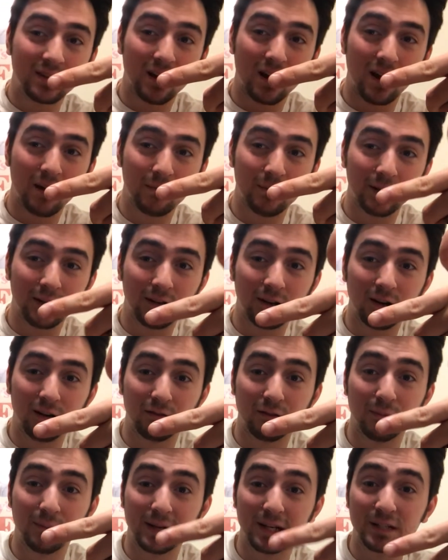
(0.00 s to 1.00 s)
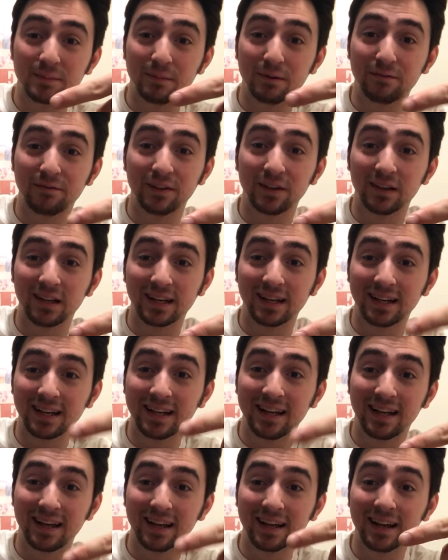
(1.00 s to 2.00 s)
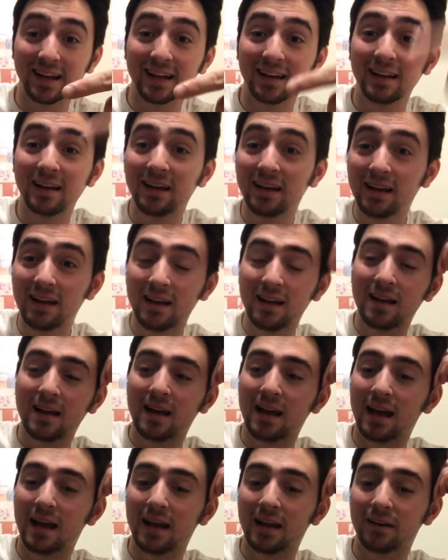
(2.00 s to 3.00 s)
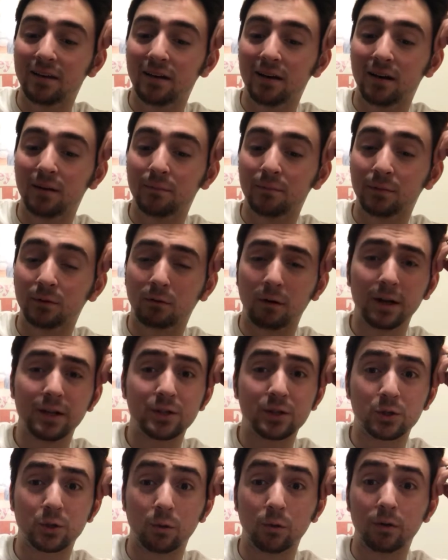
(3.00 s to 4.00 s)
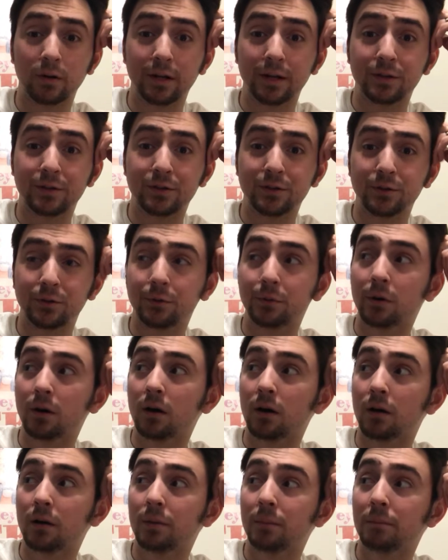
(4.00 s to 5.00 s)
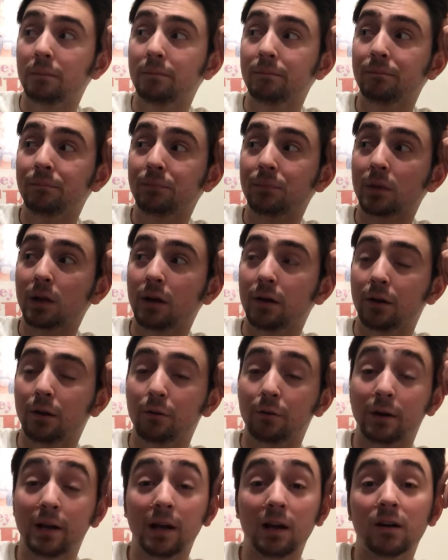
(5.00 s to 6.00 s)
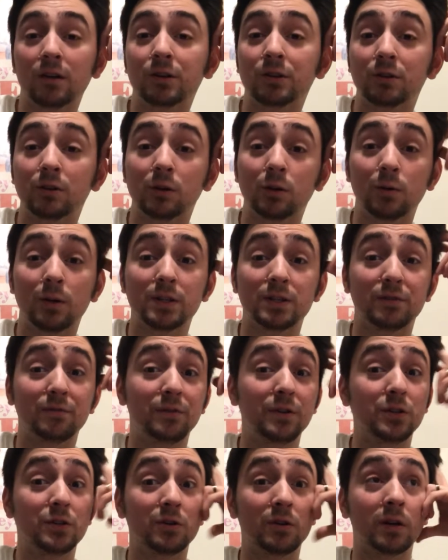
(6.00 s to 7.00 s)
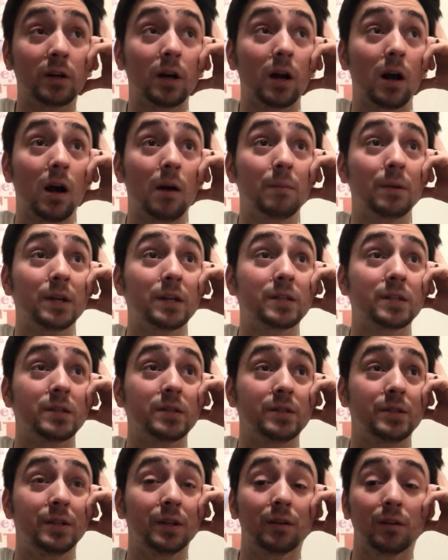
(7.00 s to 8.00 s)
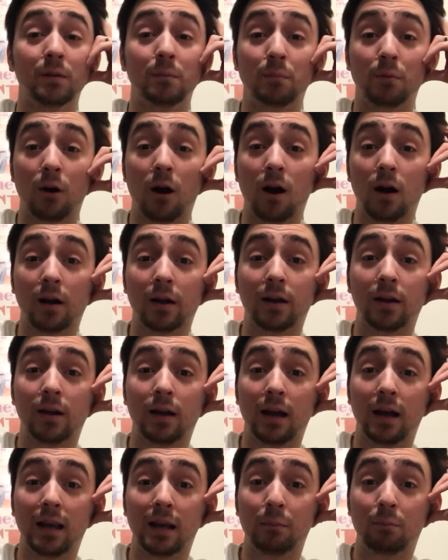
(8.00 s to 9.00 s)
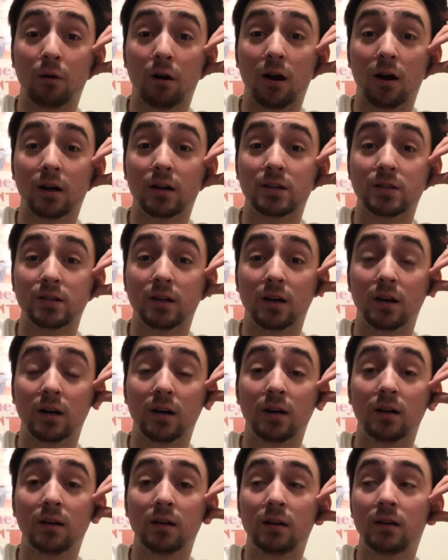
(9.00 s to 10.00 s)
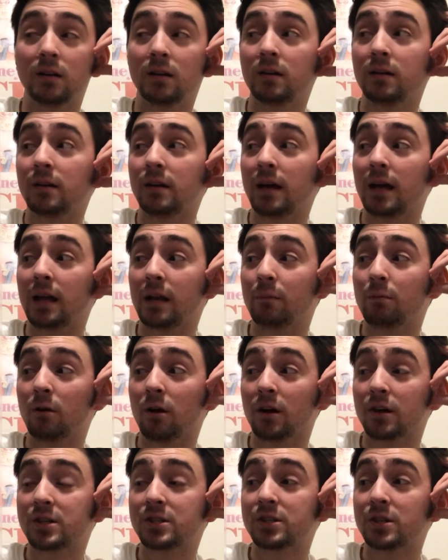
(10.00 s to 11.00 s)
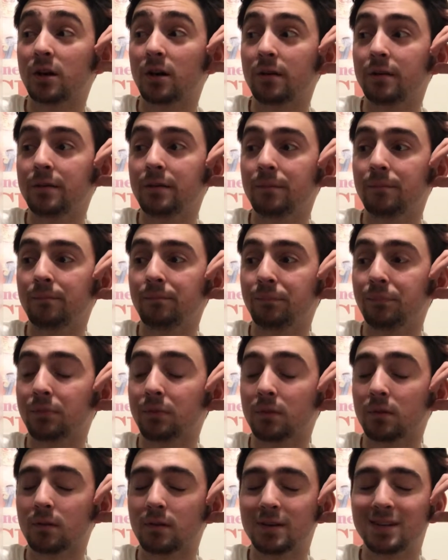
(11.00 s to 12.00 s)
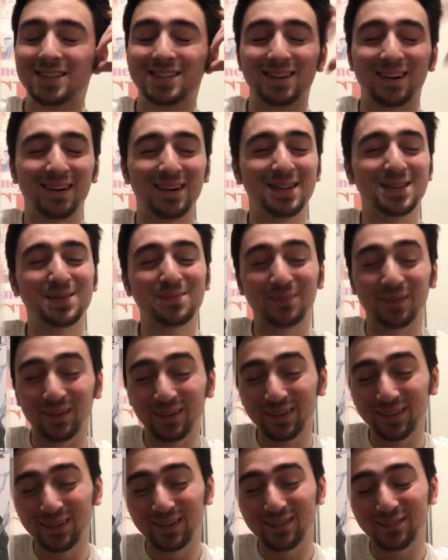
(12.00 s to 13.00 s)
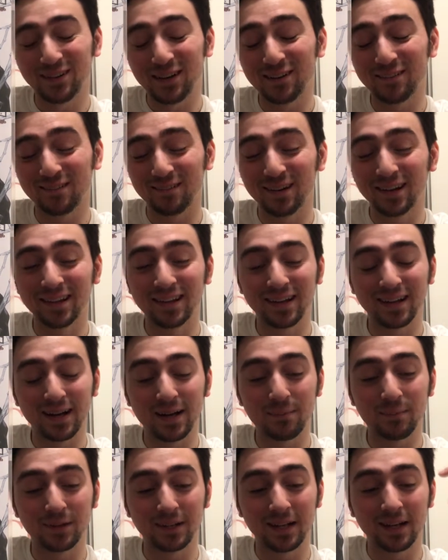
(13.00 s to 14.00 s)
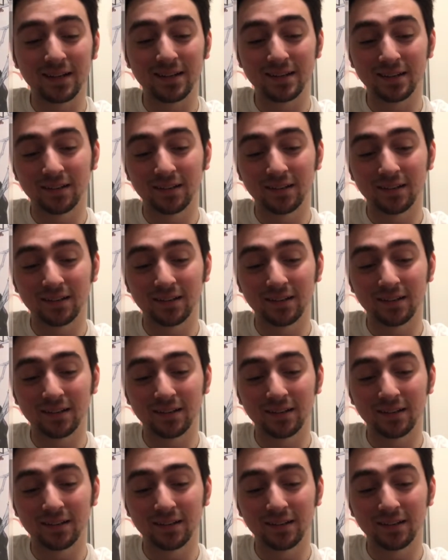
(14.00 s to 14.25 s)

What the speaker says: comic cover makes me feel like a kid again. And great story too. Another character who has a feature in comics is Dylan Brock, Eddie Brock's son. Sorry, spoiler if you haven't read that yet. But yeah,